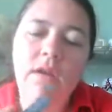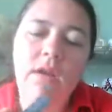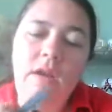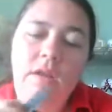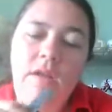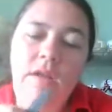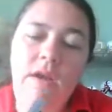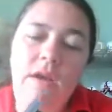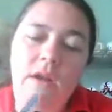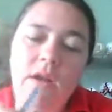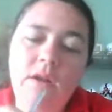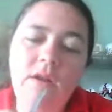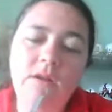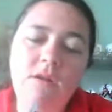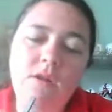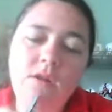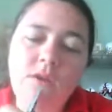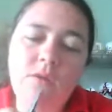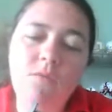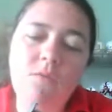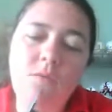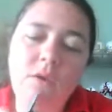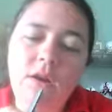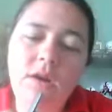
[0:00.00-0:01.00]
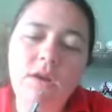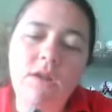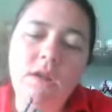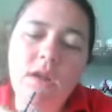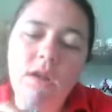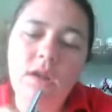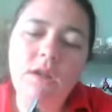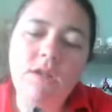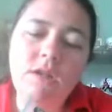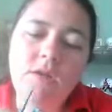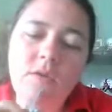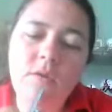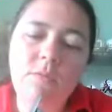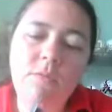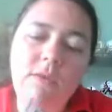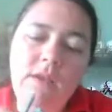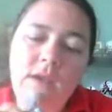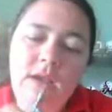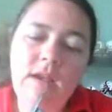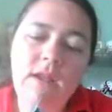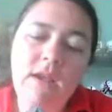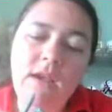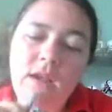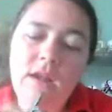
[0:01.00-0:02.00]
And I'm going to do one. So I'm
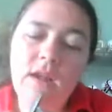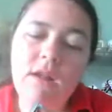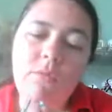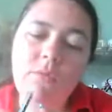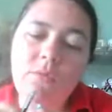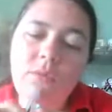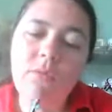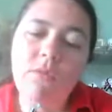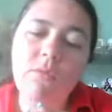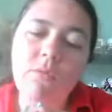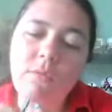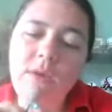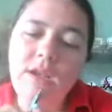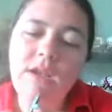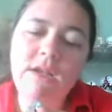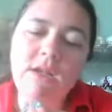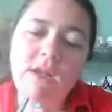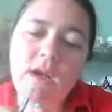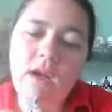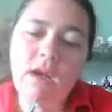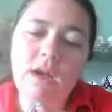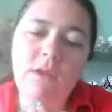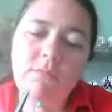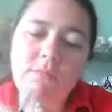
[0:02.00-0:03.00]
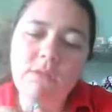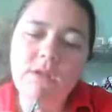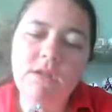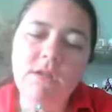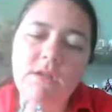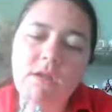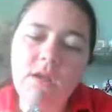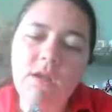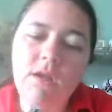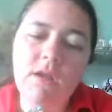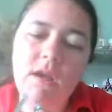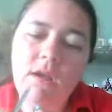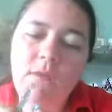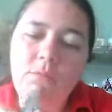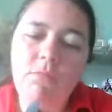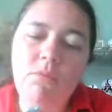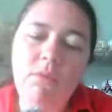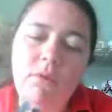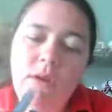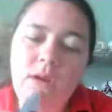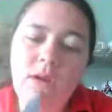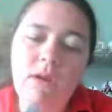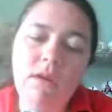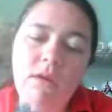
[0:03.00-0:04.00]
heating it up 3 times. I'm
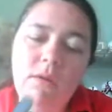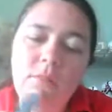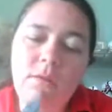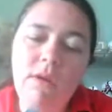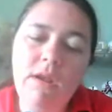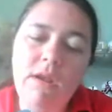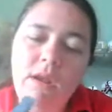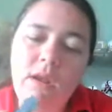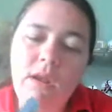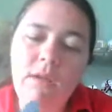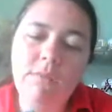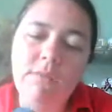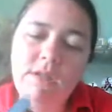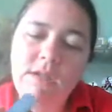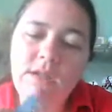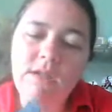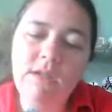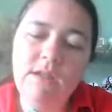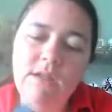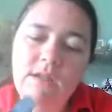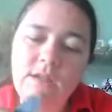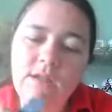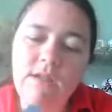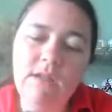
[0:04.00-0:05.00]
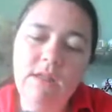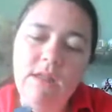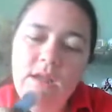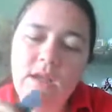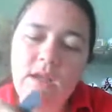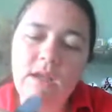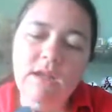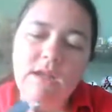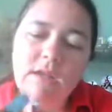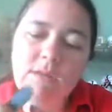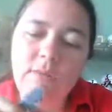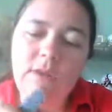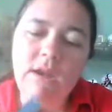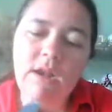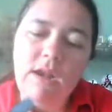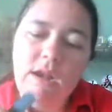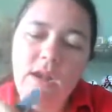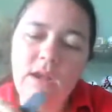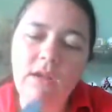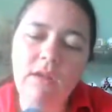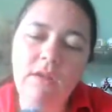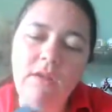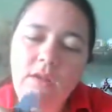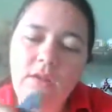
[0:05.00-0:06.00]
putting it on my nail, sealing it to my
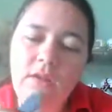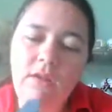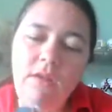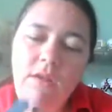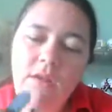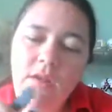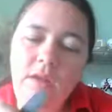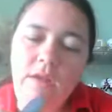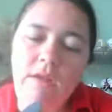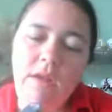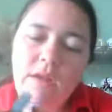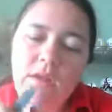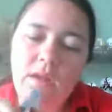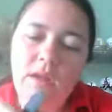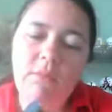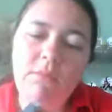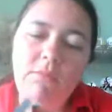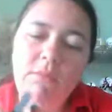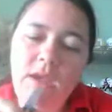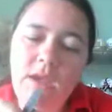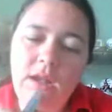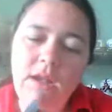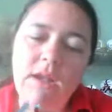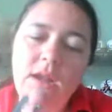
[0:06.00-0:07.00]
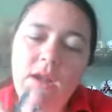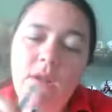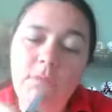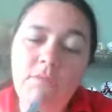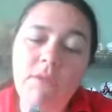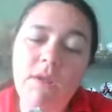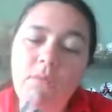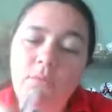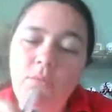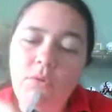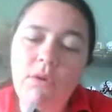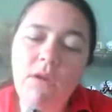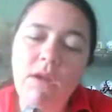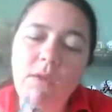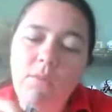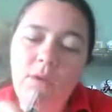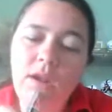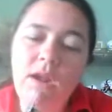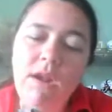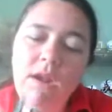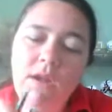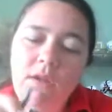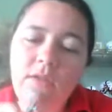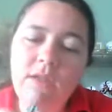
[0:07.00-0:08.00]
nail. I'm heating it up, then putting it on
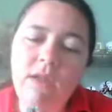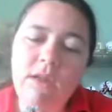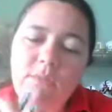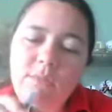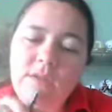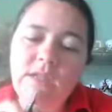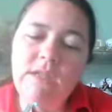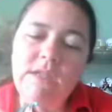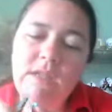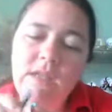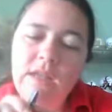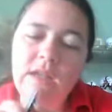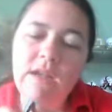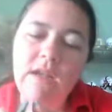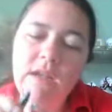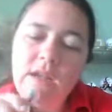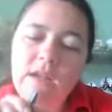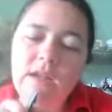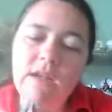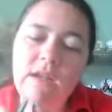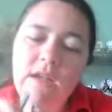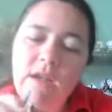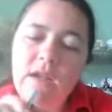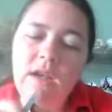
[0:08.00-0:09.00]
my nail, then I'm sealing it.